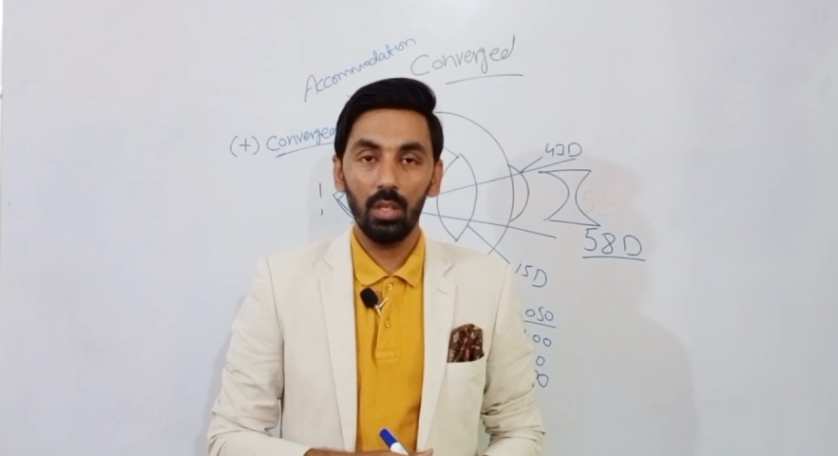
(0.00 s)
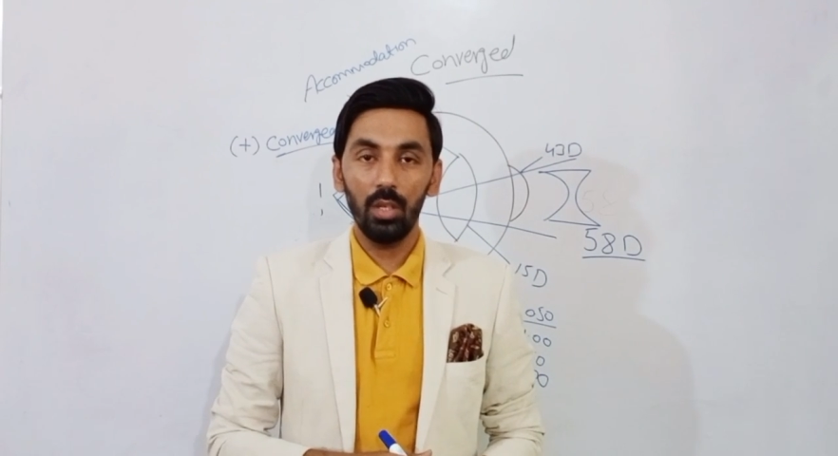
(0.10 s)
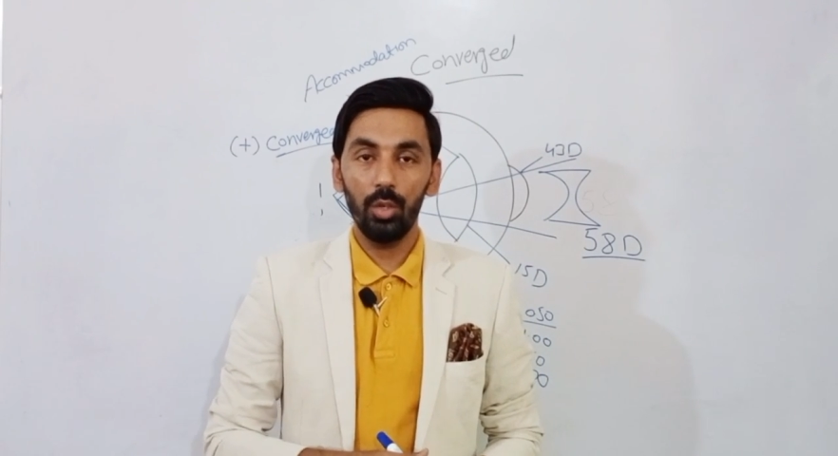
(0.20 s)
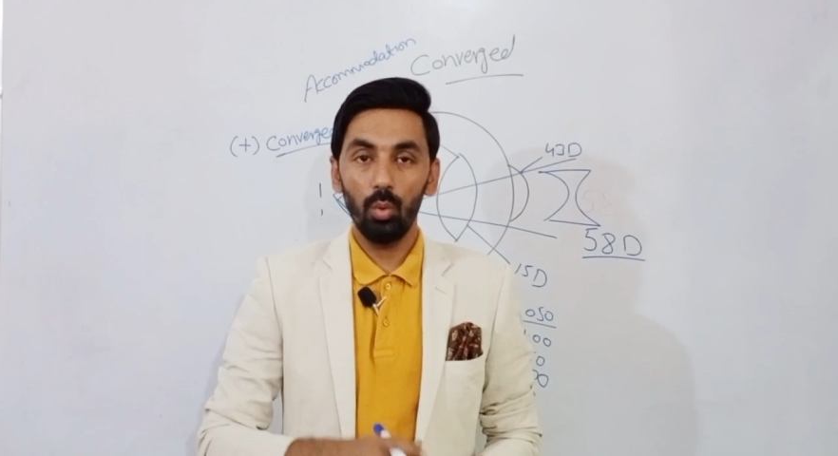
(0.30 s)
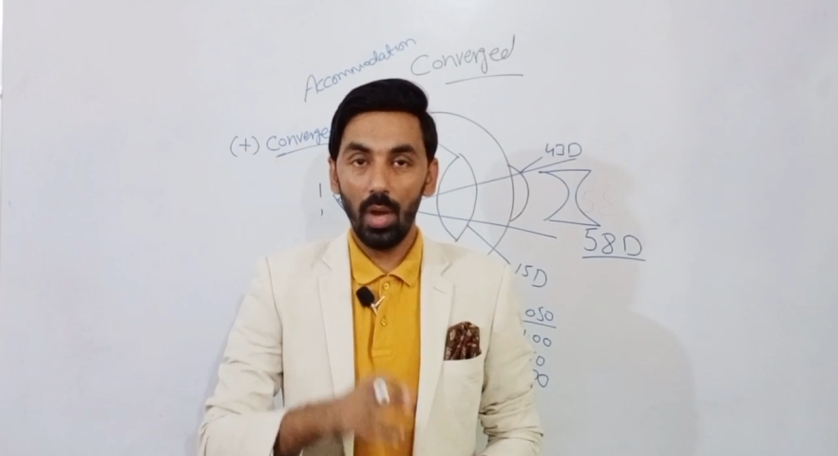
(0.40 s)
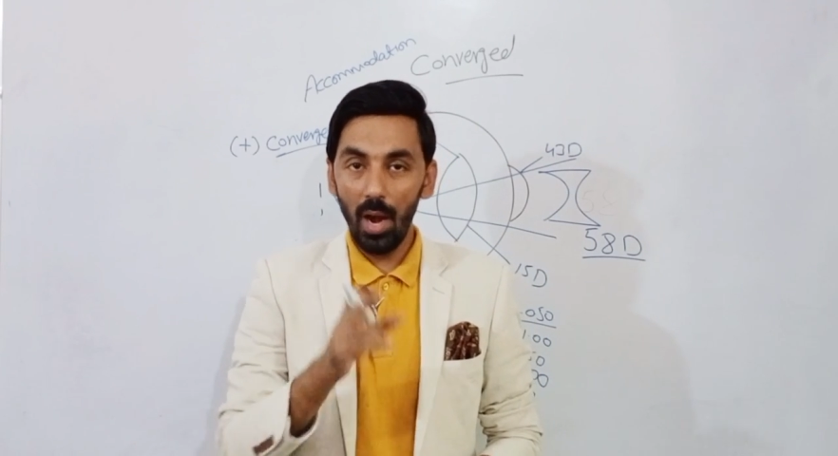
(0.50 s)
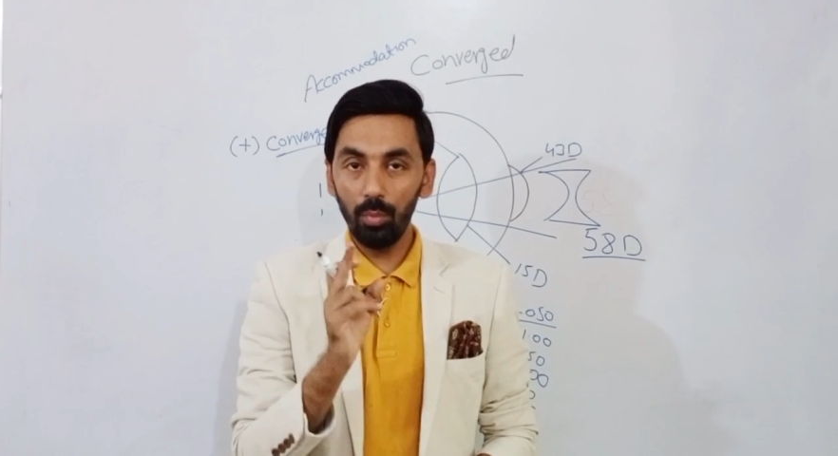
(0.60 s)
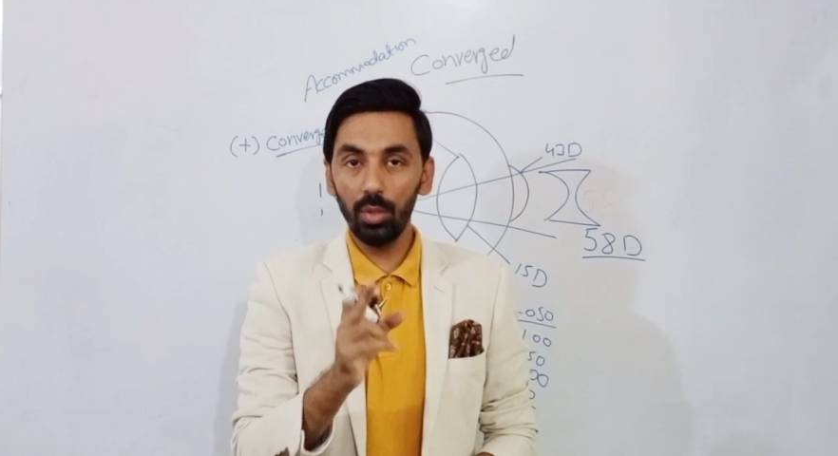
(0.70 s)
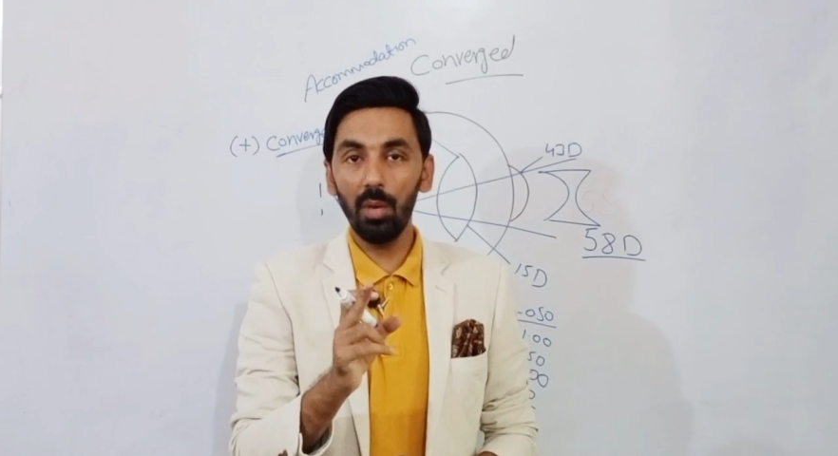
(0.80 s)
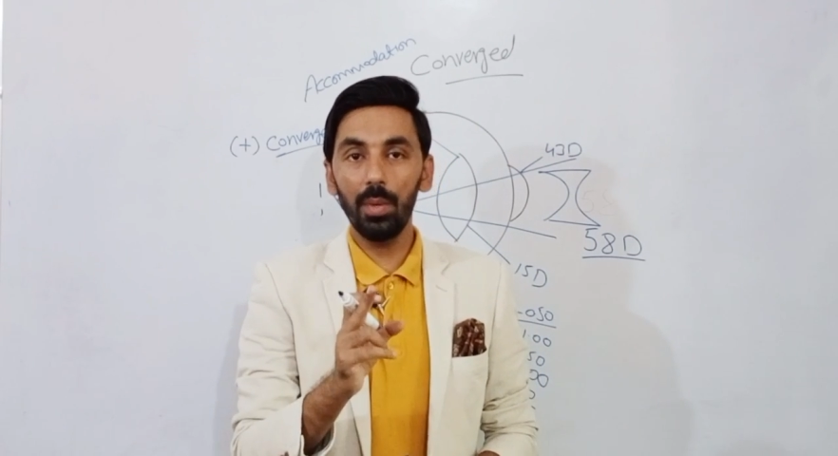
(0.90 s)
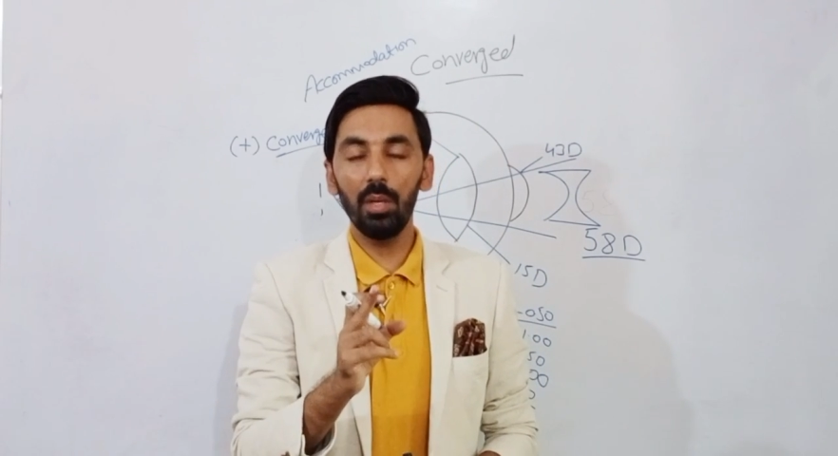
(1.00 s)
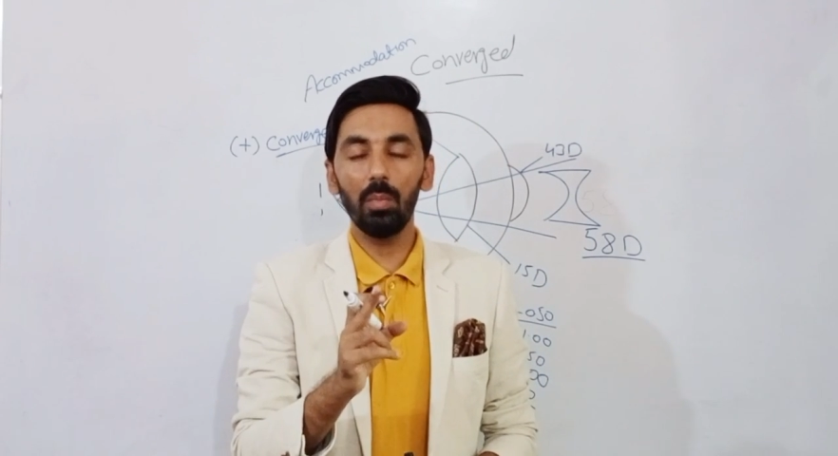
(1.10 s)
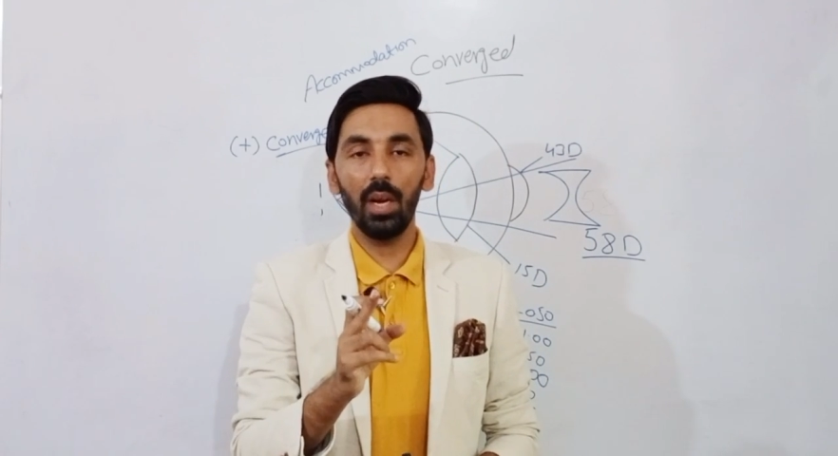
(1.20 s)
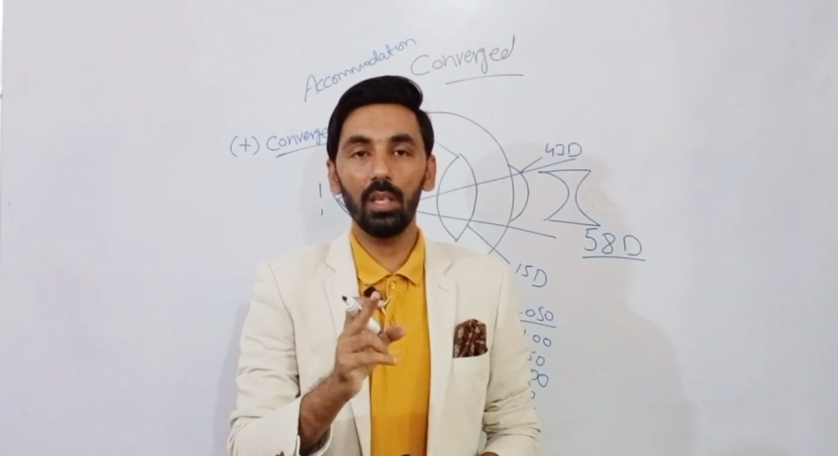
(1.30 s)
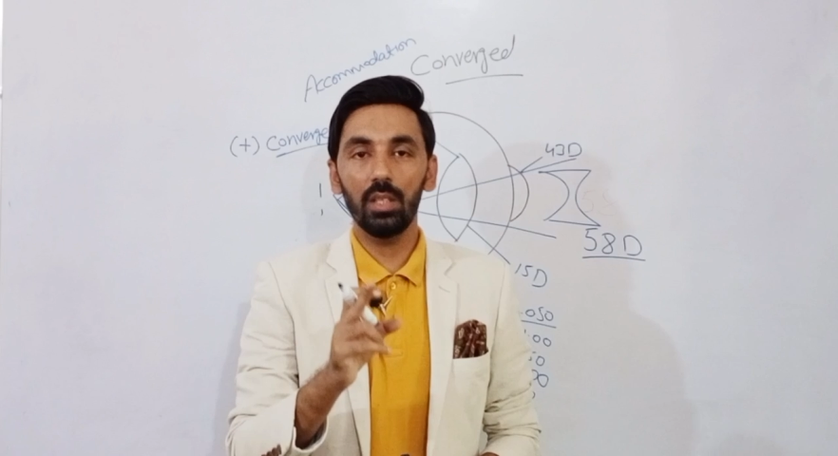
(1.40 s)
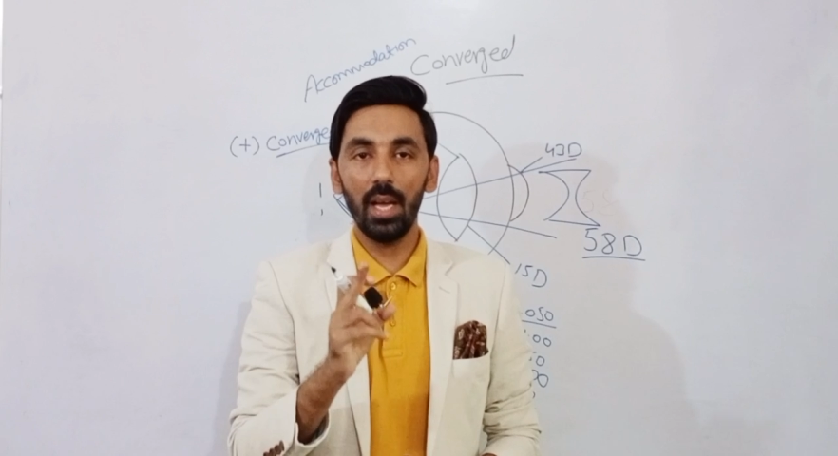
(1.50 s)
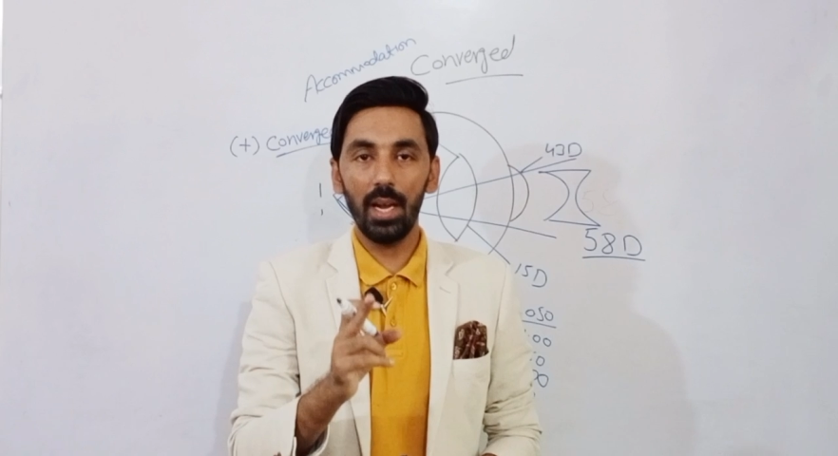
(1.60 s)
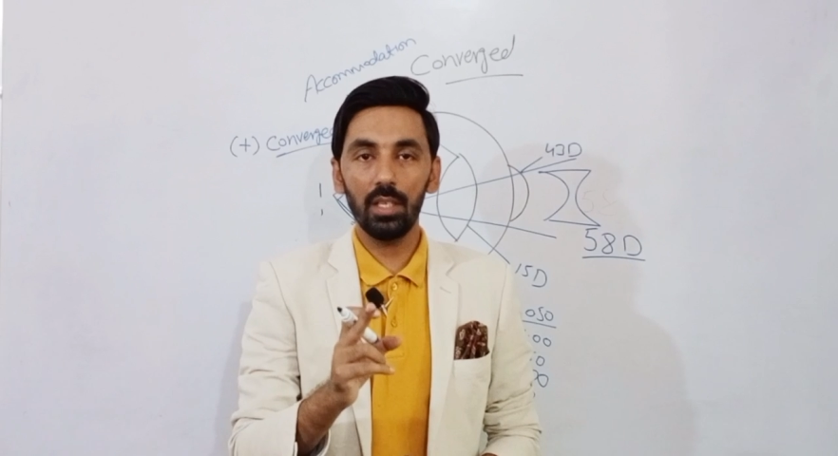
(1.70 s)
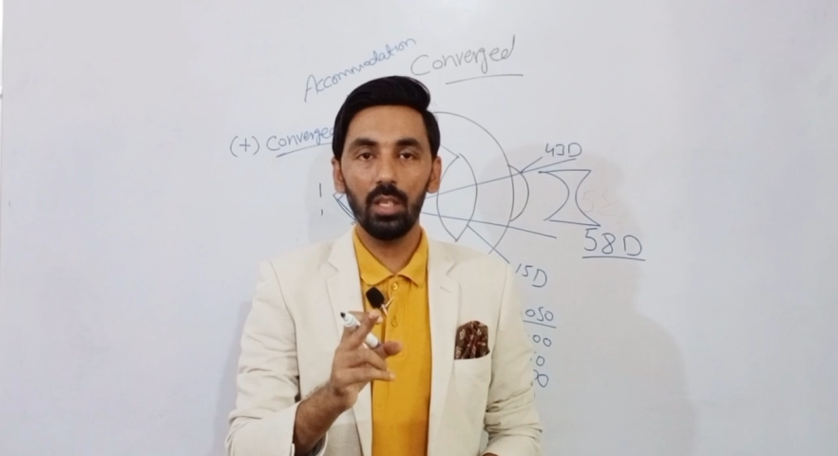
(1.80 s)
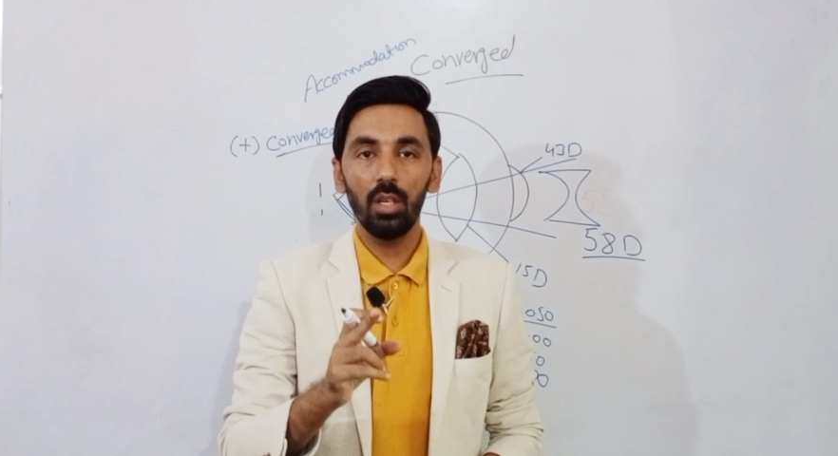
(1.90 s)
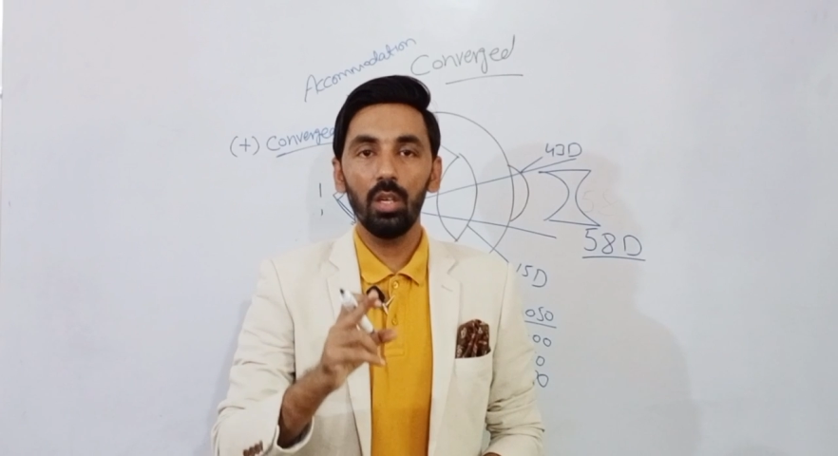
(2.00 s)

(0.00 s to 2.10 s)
you have to keep it in mind that